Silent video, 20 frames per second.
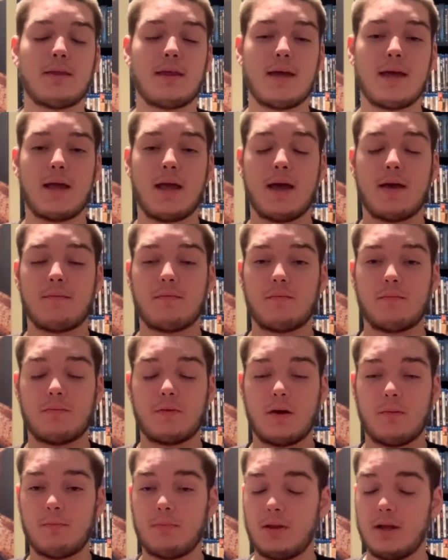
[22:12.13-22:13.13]
they have
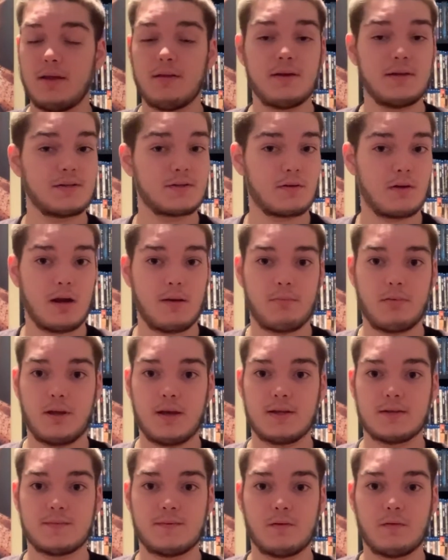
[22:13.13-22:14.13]
completely scrapped
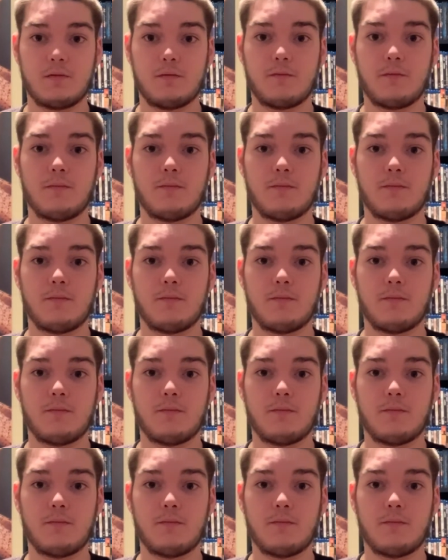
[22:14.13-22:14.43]
plans for a